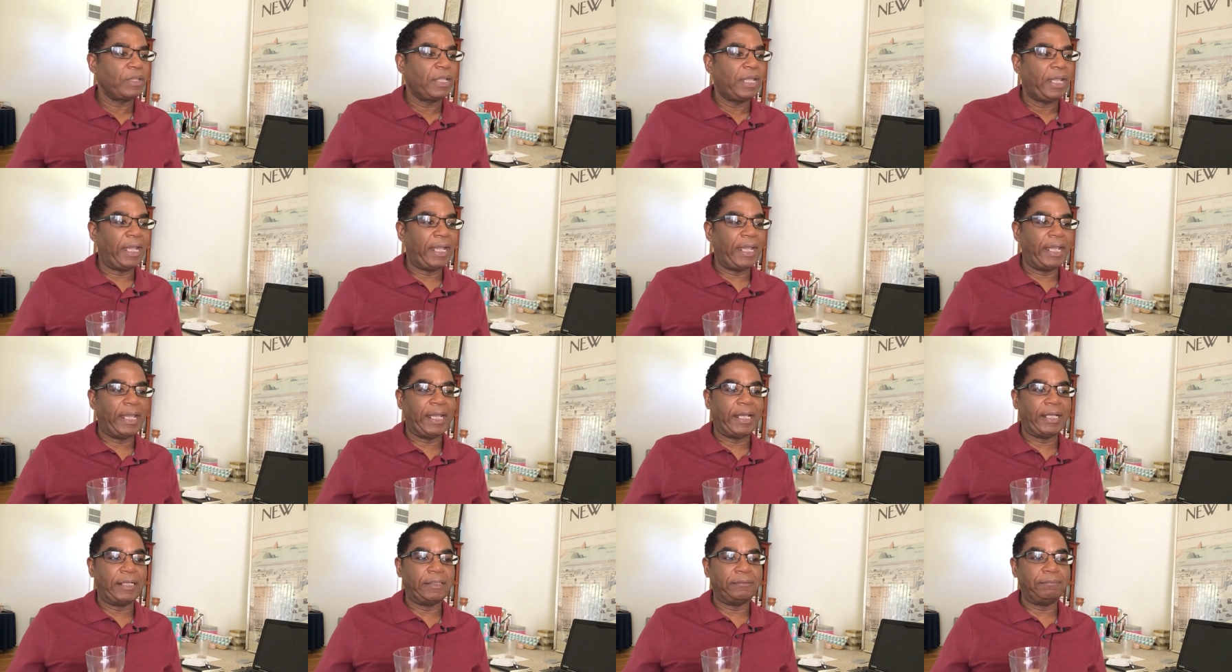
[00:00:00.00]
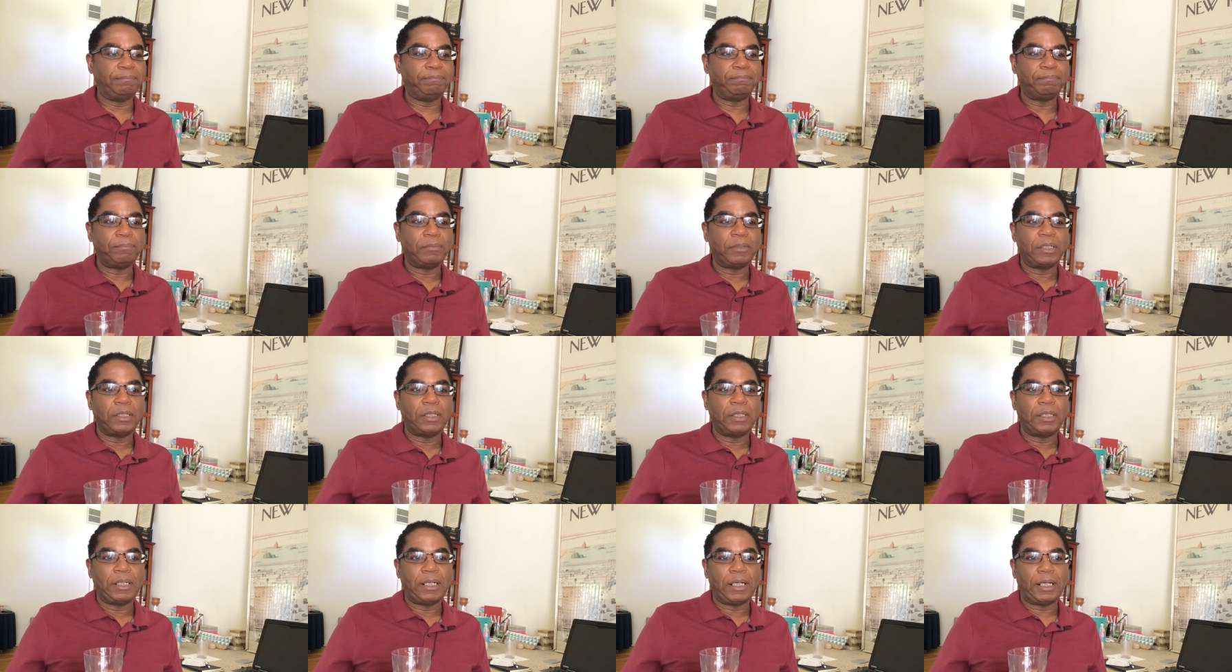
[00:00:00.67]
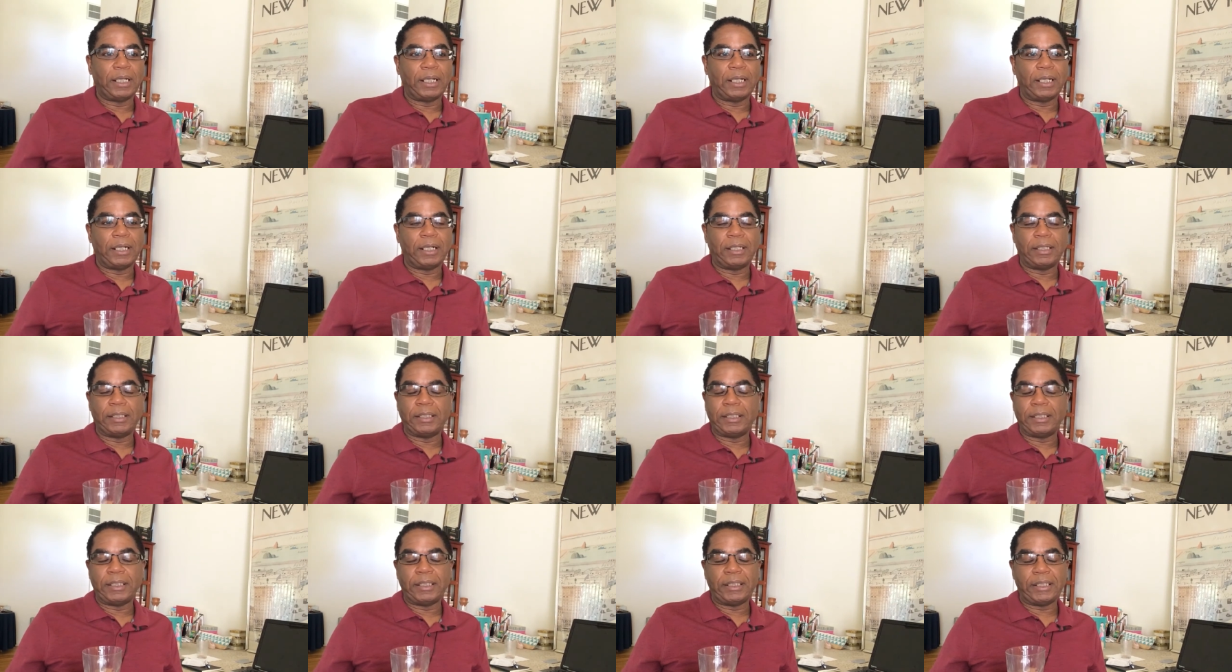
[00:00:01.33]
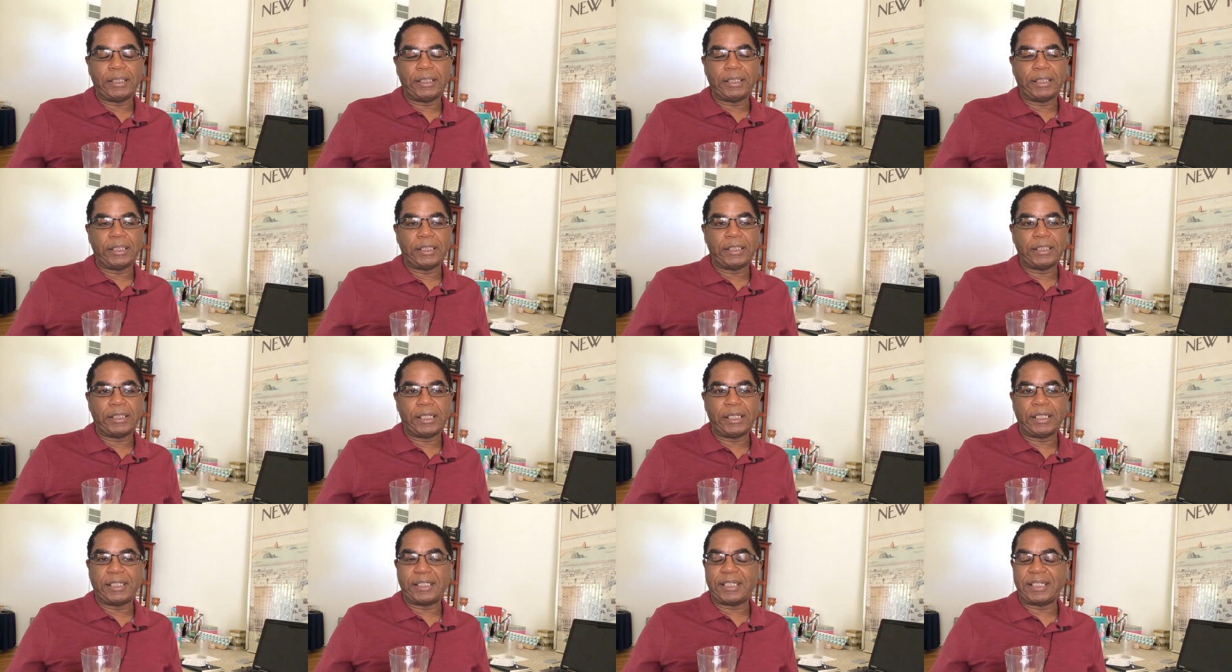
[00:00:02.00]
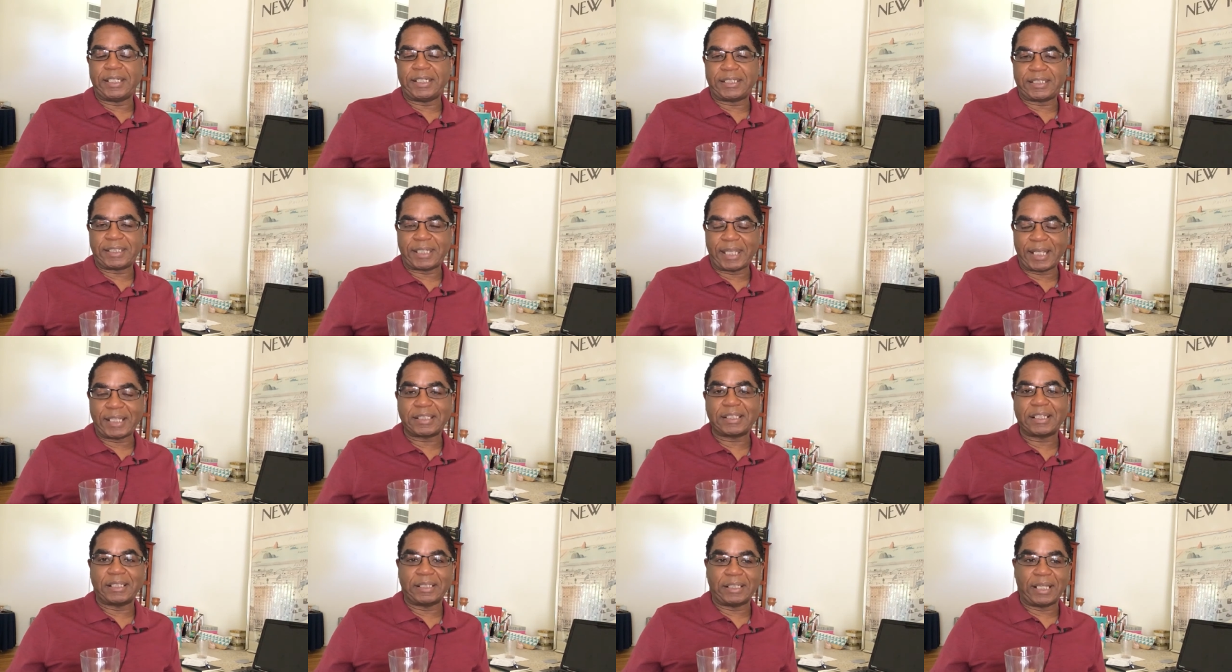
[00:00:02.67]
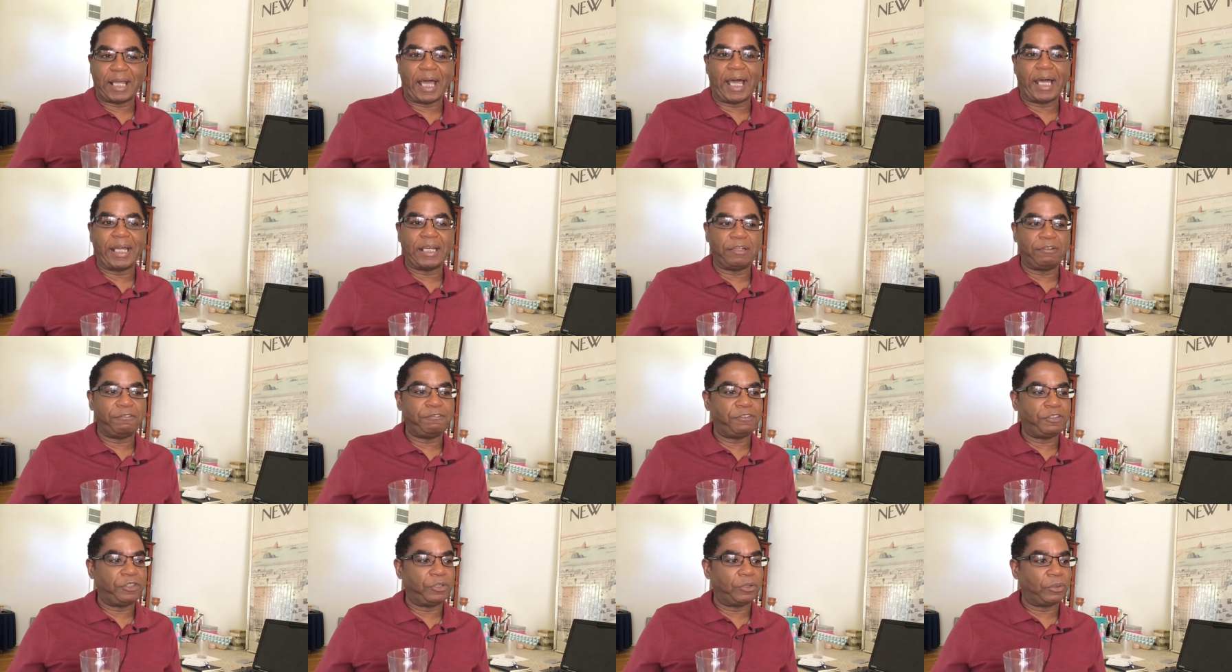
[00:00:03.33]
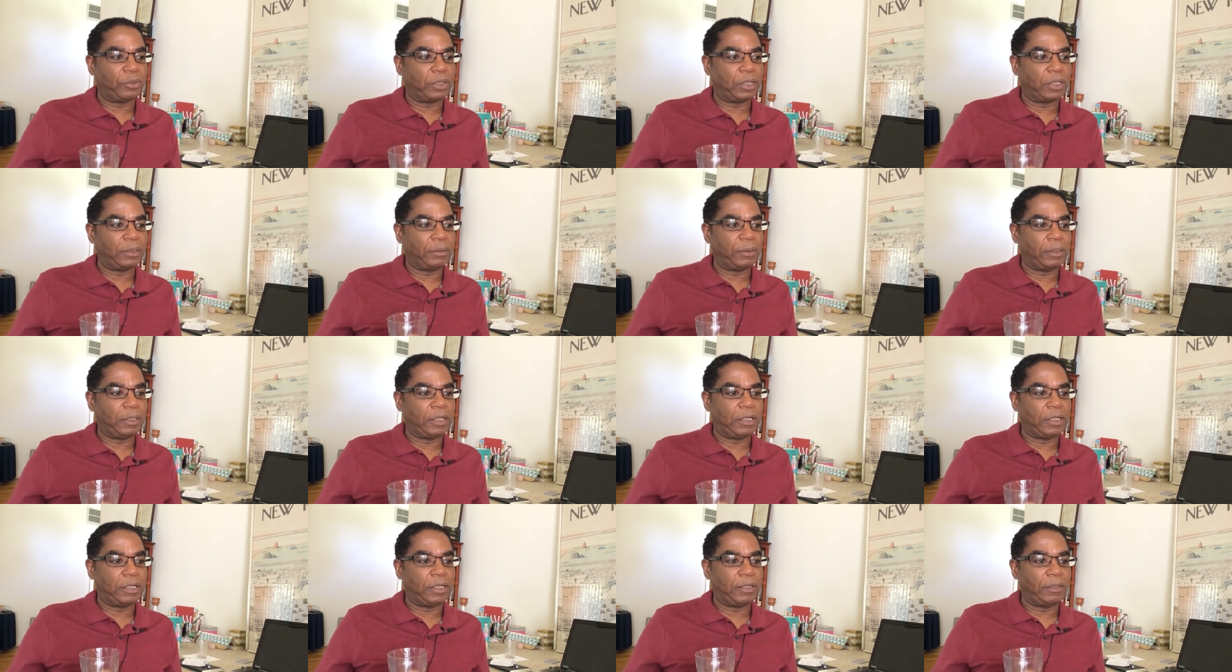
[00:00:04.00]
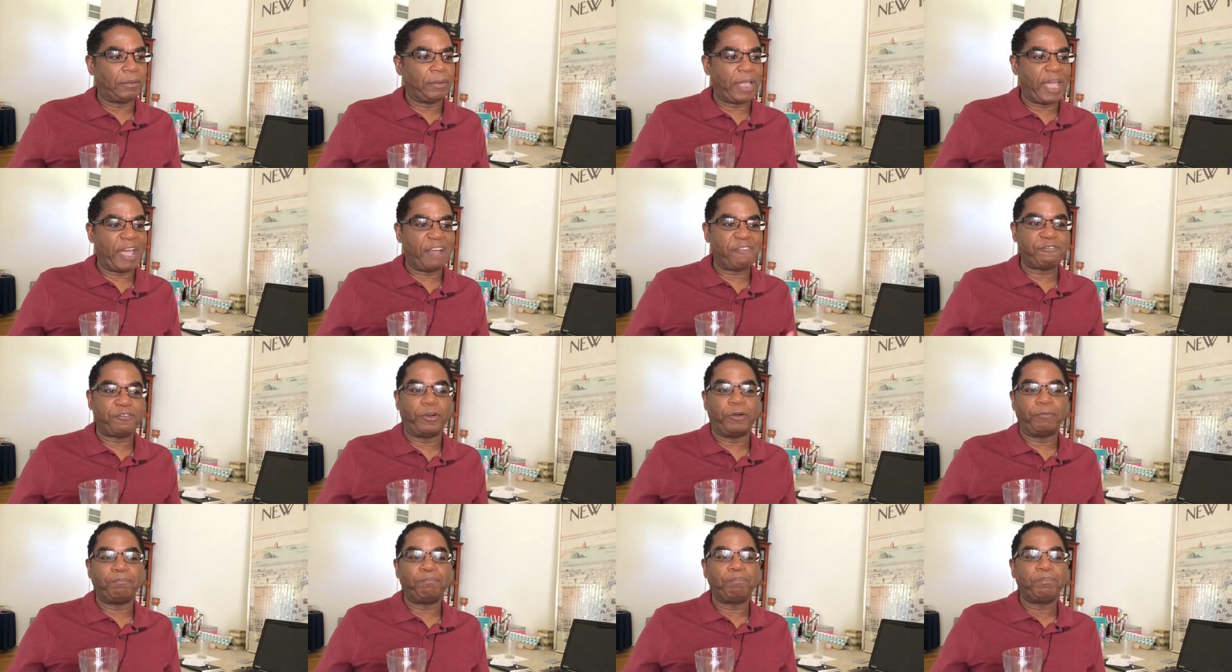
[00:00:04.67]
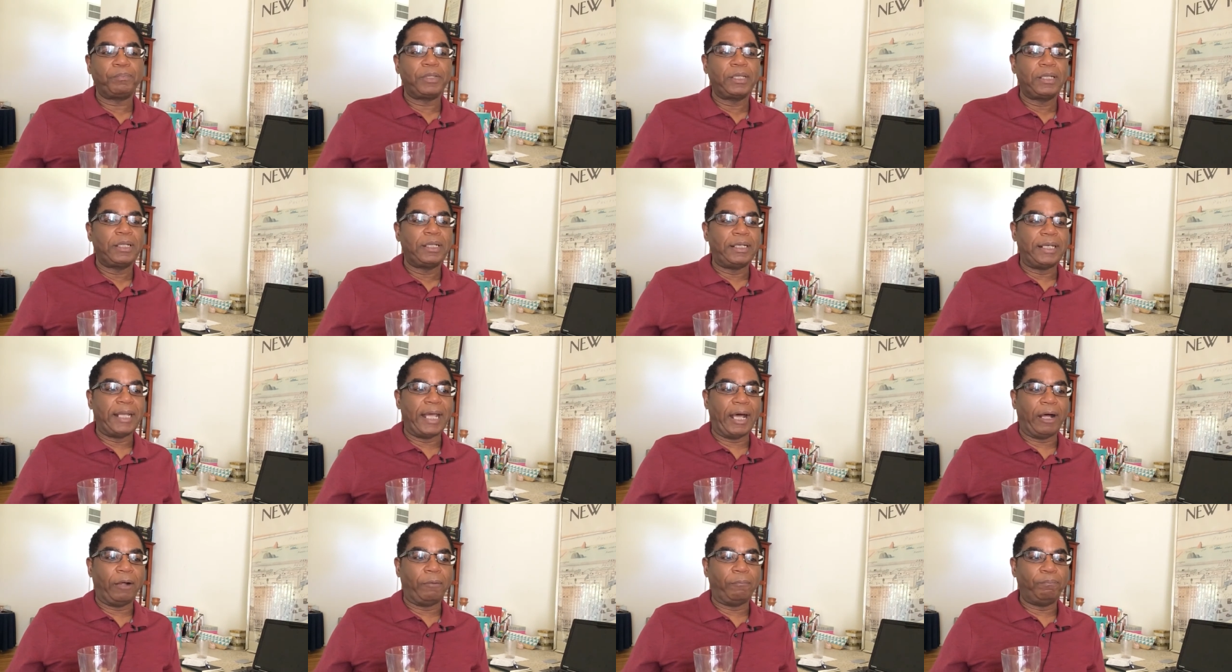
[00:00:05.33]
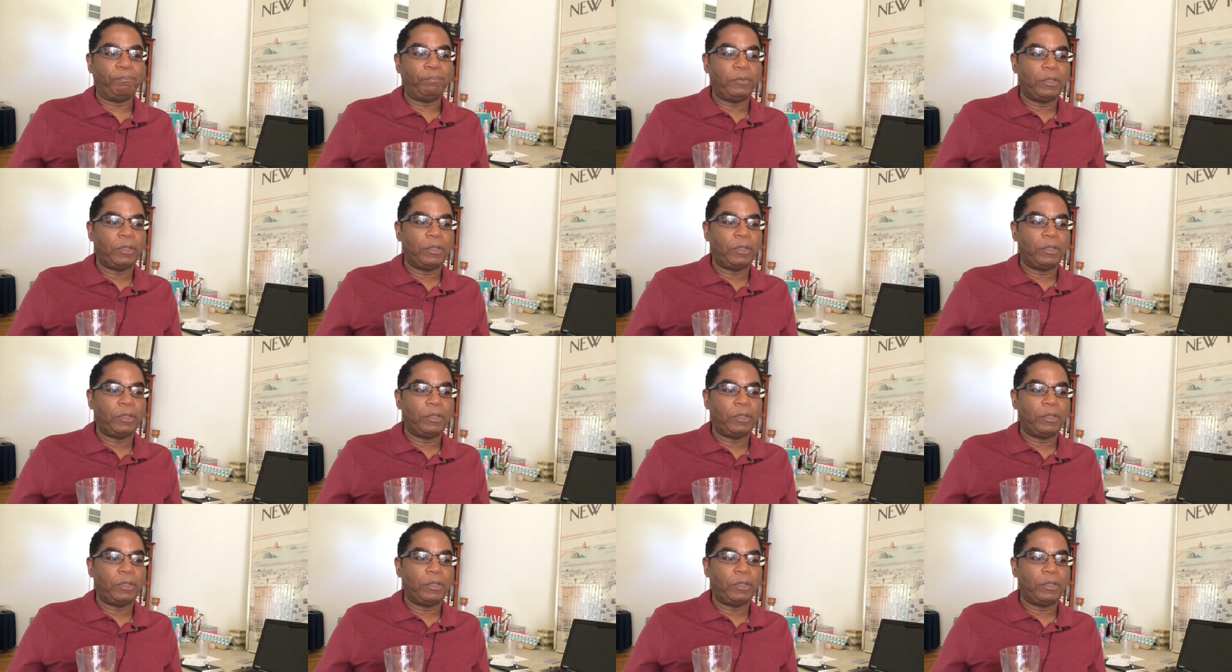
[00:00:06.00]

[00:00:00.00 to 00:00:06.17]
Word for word: And uh, it, it, it, it, takes a lot of your uh, effort. Now,